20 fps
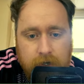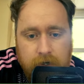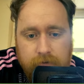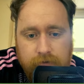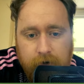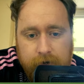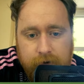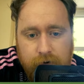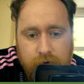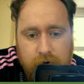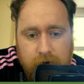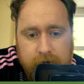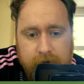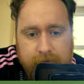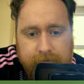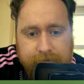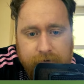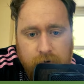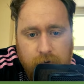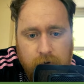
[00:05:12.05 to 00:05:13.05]
Right, you're clean
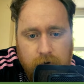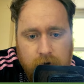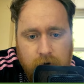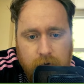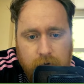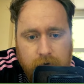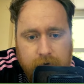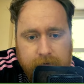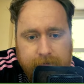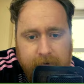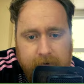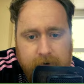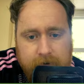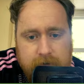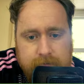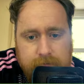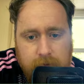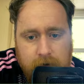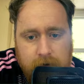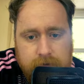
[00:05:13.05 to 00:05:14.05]
through on goal. The defender's
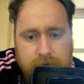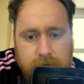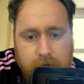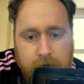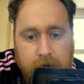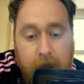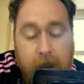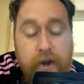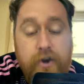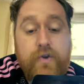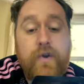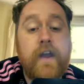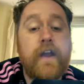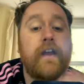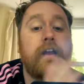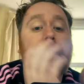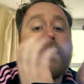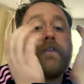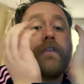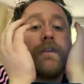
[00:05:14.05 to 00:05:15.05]
miles away. And you
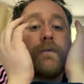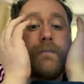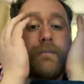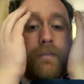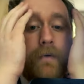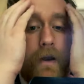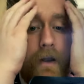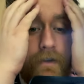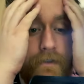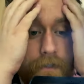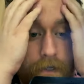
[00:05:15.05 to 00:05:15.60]
hit the bloody